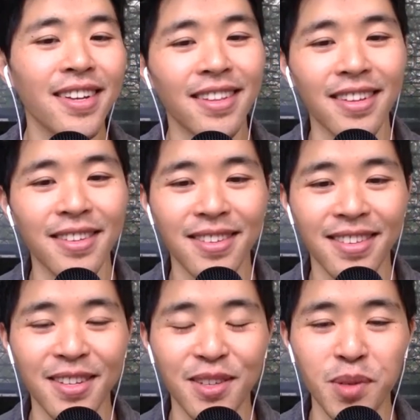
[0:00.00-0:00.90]

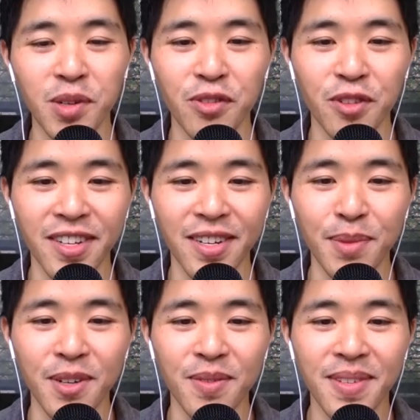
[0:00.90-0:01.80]
that's the beautiful thing
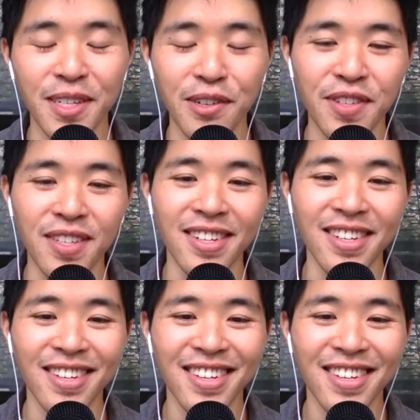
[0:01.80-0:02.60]
about self study.